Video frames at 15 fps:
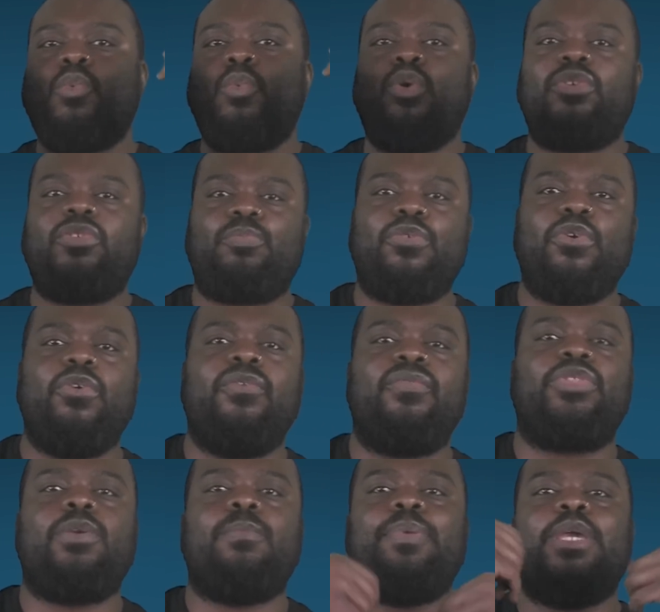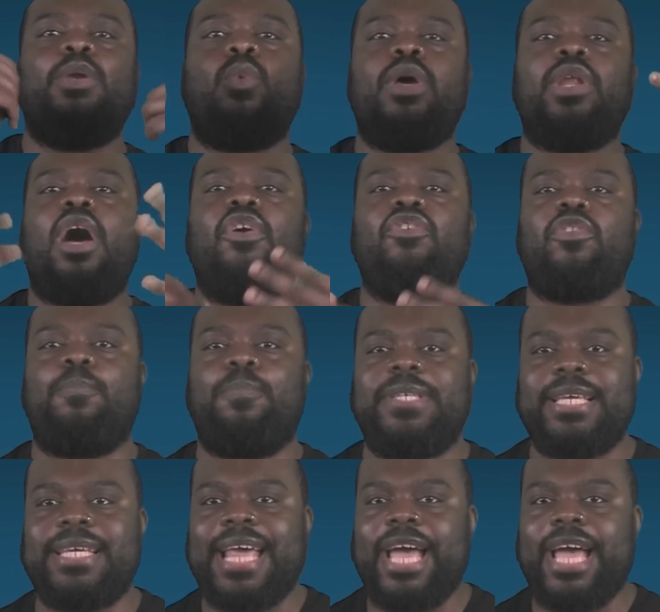would prove to be 100%